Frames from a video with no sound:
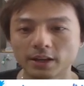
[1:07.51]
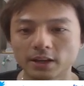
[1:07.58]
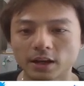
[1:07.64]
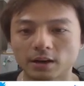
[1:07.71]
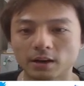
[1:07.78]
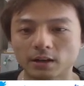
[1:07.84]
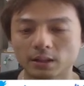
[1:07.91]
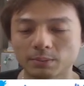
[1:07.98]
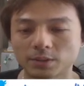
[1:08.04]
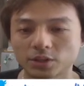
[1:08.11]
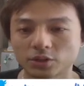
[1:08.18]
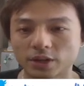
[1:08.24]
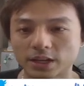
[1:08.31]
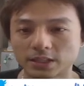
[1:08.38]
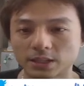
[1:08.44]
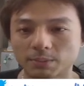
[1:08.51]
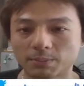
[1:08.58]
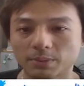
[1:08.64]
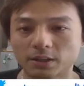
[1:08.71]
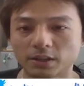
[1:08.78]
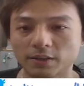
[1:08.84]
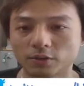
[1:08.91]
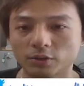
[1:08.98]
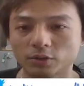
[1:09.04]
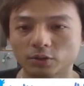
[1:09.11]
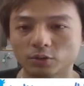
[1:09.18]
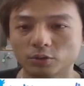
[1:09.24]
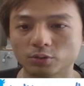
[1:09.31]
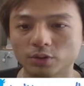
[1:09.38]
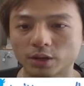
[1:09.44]
Let me show you an example. If you were to
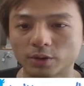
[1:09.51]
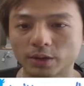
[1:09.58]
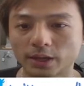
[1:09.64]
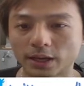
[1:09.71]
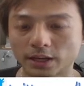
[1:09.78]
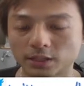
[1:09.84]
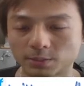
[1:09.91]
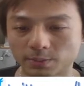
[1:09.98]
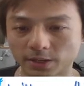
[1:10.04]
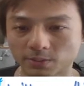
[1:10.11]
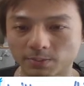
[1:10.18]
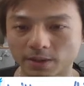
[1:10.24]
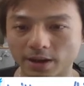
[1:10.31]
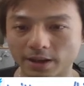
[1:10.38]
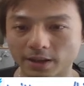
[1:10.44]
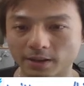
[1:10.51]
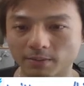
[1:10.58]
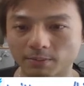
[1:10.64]
do a quick express buy,